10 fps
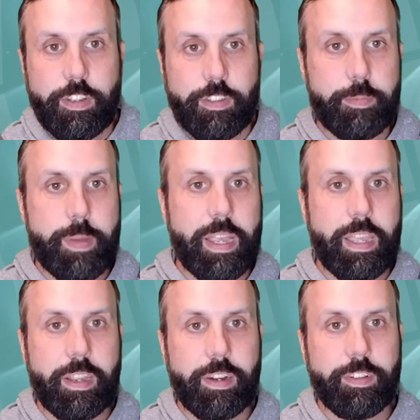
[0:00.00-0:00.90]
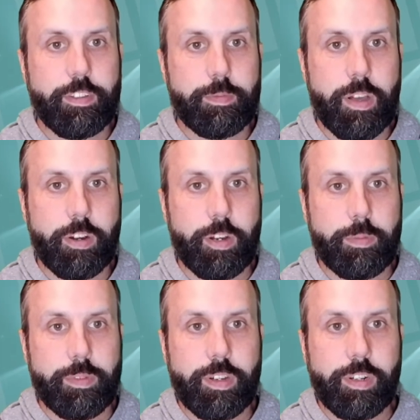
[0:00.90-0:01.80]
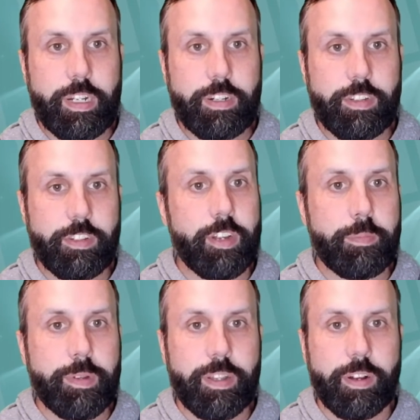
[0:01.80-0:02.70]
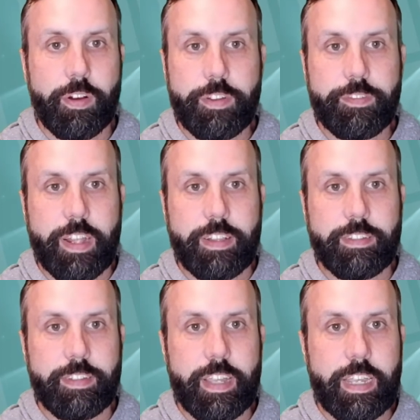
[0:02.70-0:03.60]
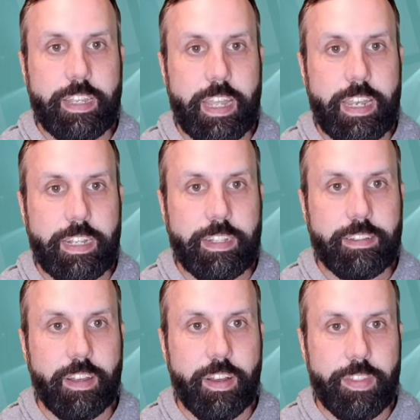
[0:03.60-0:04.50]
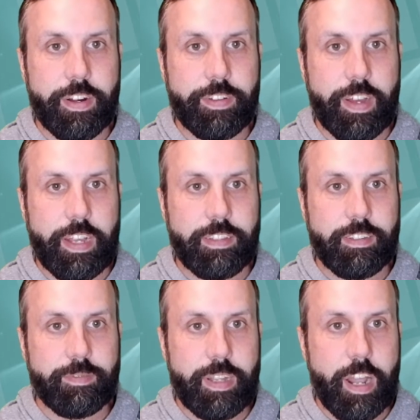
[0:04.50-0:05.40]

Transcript: So back here in the small groups, your leaders can jump into their own events and take attendance on their device.